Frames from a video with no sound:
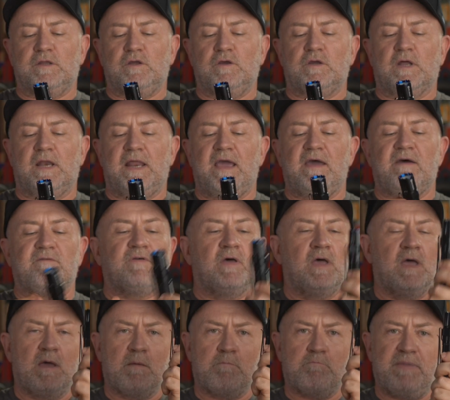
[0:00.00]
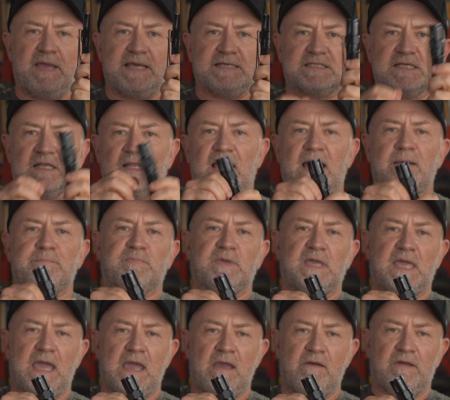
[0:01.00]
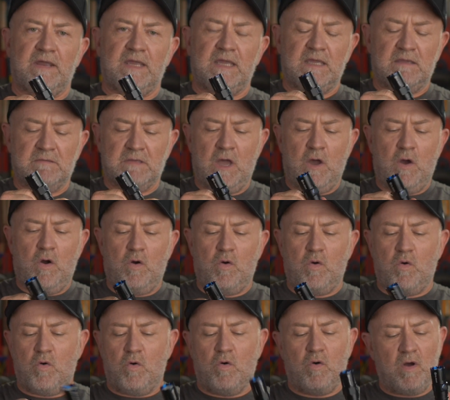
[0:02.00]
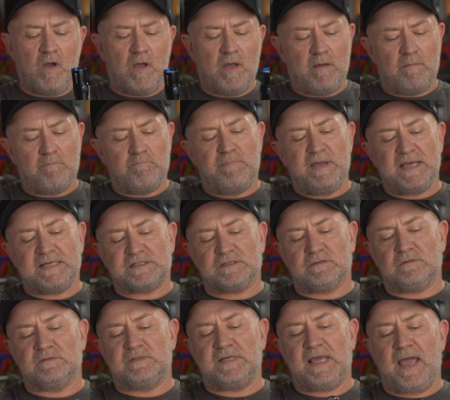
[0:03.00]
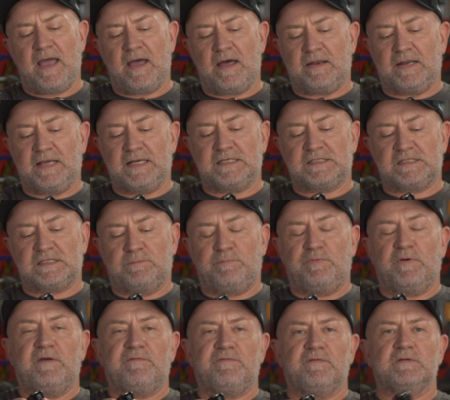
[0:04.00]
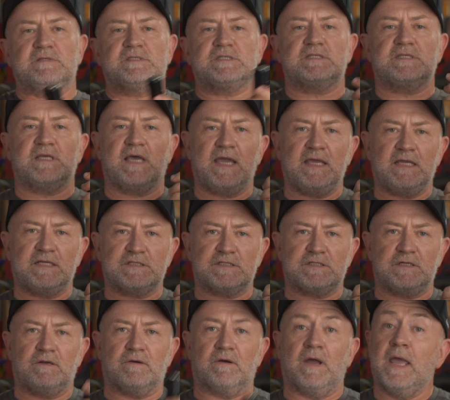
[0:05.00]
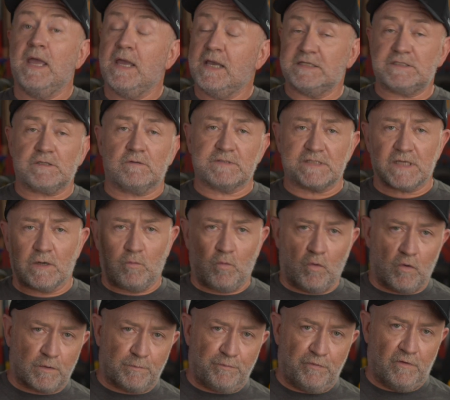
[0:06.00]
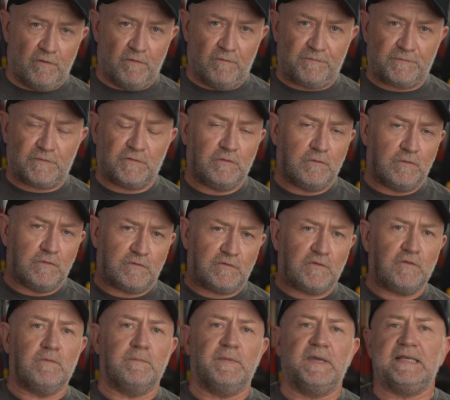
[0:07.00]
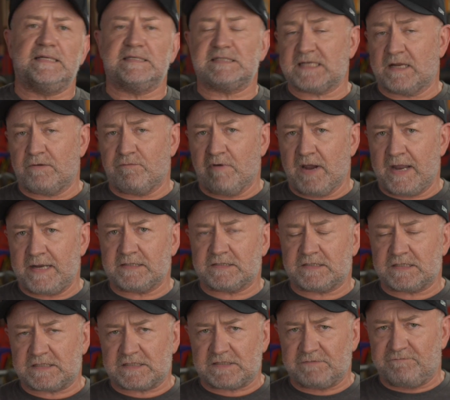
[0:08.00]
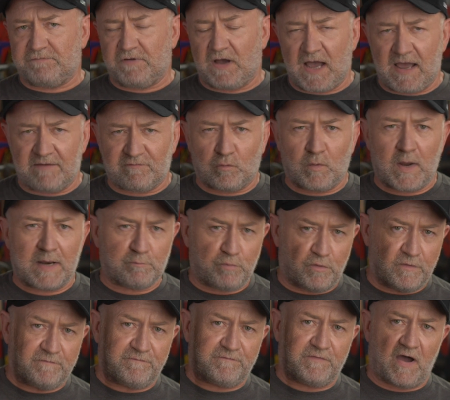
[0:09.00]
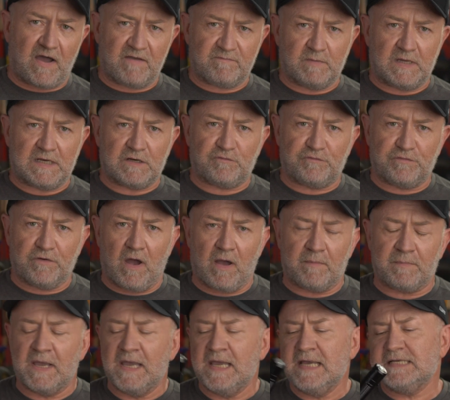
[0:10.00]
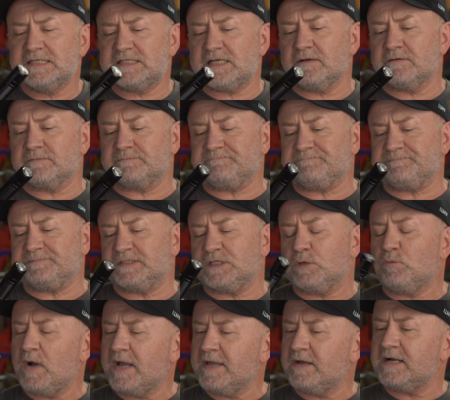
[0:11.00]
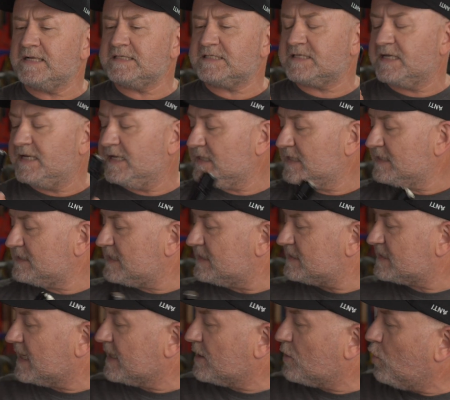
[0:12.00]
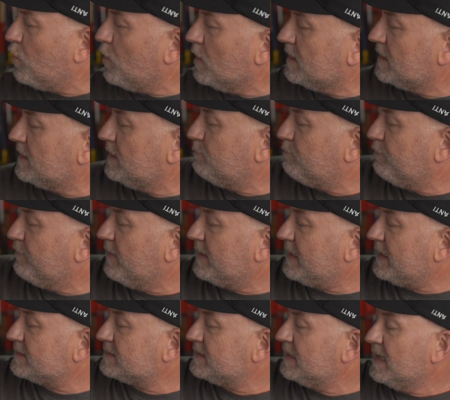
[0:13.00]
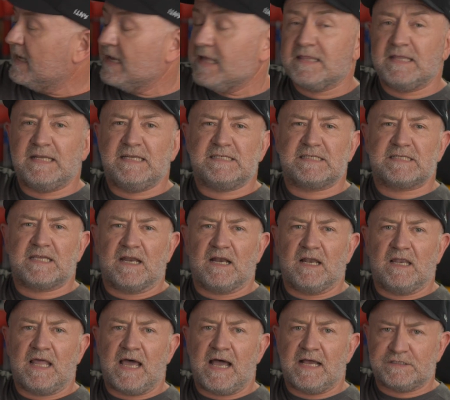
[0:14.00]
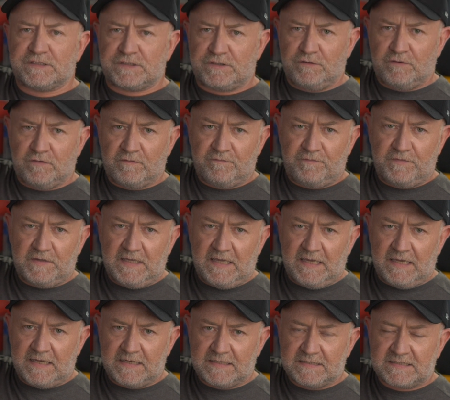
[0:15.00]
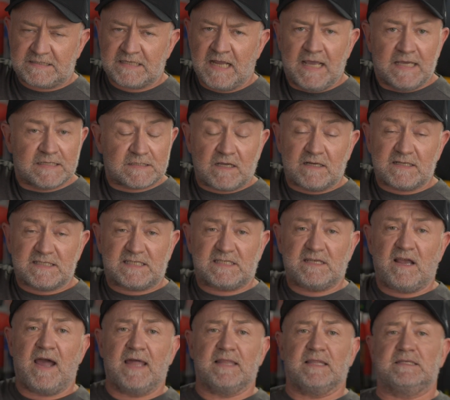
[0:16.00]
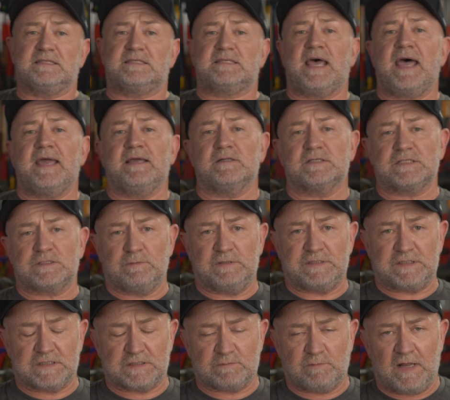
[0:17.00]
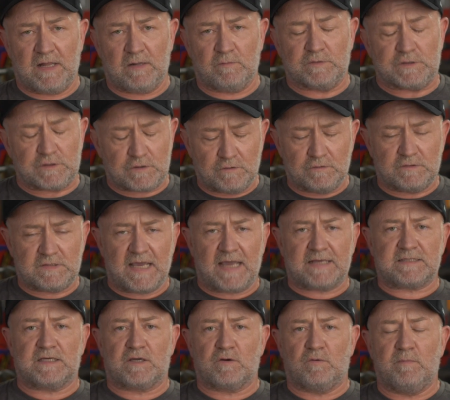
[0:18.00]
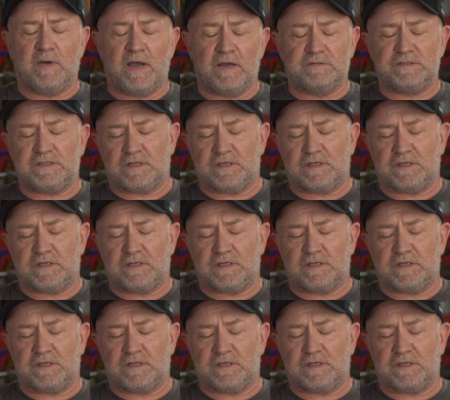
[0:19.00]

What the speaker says: You can have bezel up carry or bezel down as the preference takes you. It's also waterproof to 2 meters and rated to survive a 1.5 meter drop. So the way I see it, this is a quality product that is going to last you for years. It's got a silent tail switch as well with 2 tactical modes.